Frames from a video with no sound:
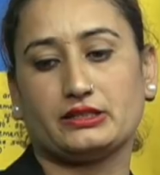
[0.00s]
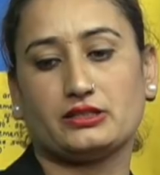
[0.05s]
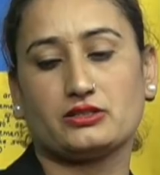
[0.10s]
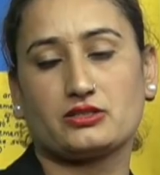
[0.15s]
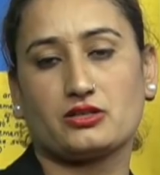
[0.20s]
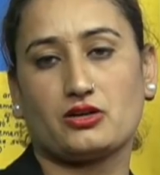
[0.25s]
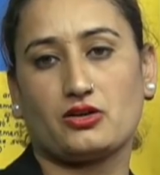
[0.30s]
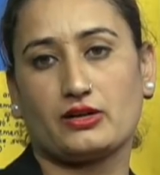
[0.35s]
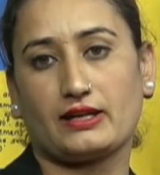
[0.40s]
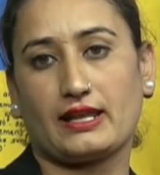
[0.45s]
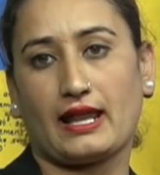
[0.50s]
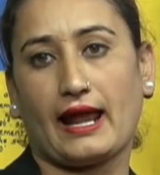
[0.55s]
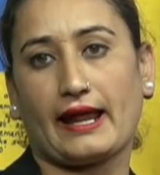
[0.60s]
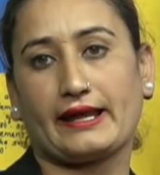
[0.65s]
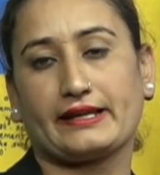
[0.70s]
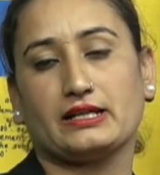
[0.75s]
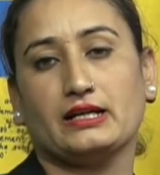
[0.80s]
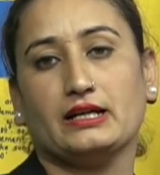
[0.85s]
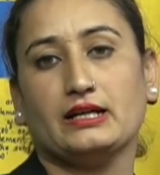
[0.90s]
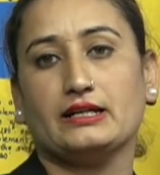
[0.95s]
the
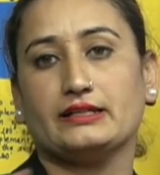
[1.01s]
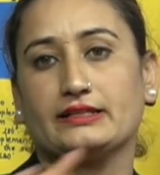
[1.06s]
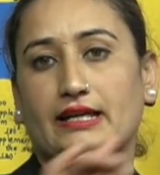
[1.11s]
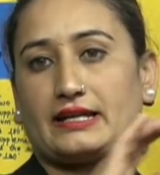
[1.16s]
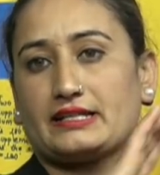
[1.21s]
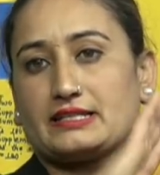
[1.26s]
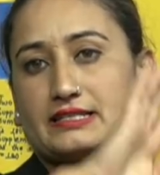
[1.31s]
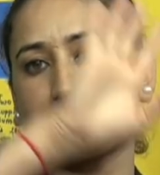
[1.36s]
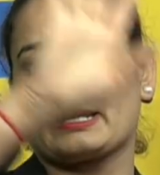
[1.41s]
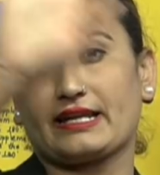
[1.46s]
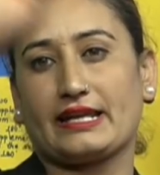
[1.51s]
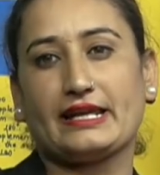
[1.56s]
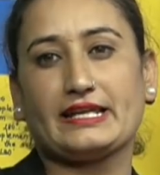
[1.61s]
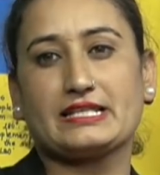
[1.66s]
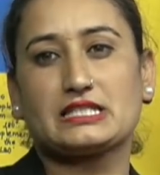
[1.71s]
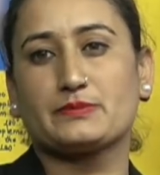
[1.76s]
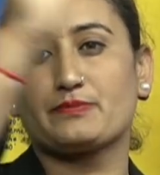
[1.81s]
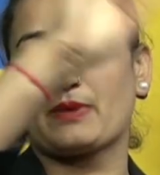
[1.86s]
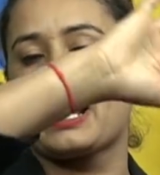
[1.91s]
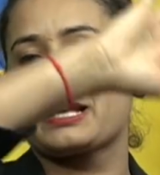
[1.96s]
sunlight, that is
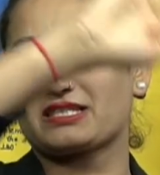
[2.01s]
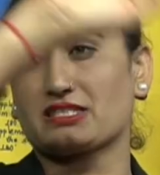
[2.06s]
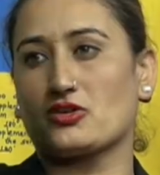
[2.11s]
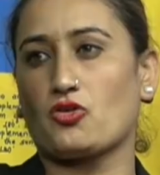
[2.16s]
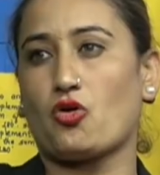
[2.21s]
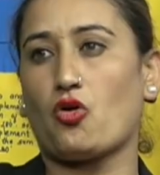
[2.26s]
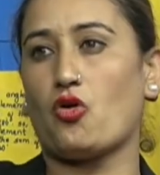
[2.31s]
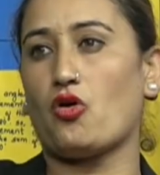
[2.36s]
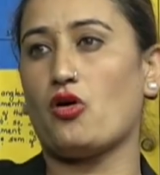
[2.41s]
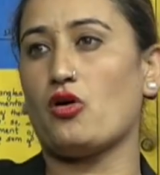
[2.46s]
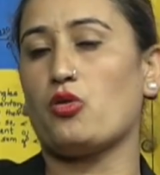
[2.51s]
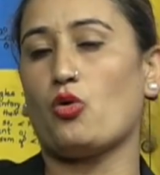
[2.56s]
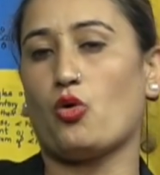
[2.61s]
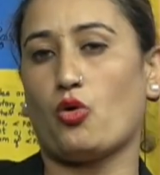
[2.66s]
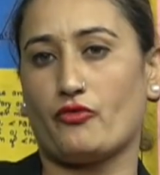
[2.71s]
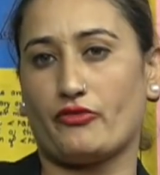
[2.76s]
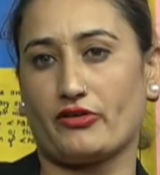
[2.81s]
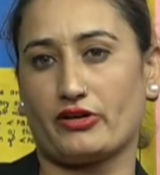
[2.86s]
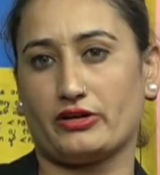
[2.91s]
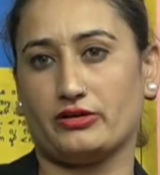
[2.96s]
rays passing all
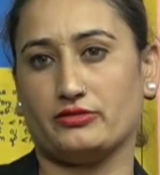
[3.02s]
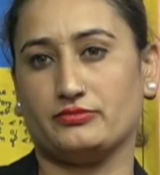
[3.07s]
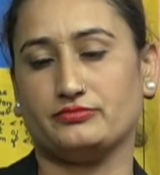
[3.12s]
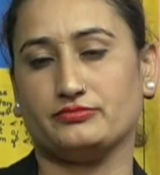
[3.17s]
over.